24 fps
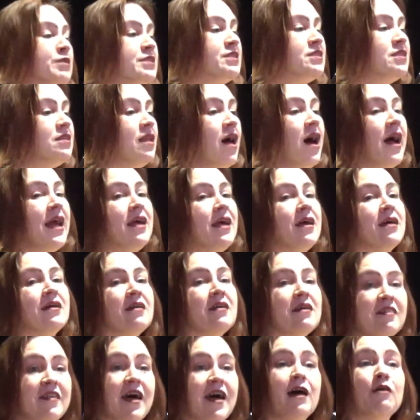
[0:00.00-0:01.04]
was
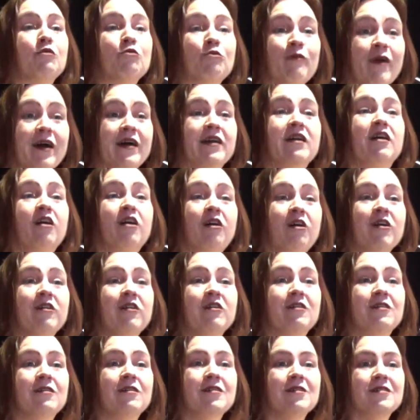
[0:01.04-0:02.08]
like that red
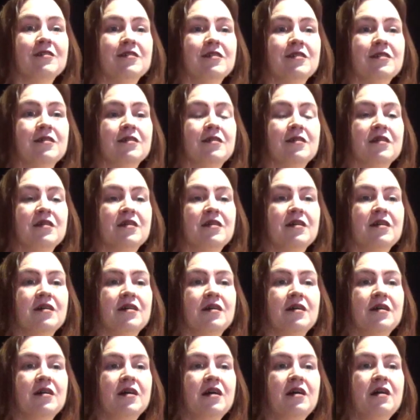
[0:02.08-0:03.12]
cardinal
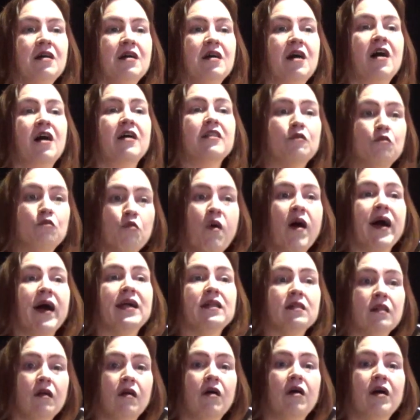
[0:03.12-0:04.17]
on the
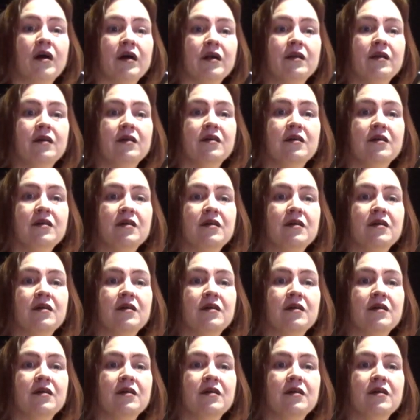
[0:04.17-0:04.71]
white lawn,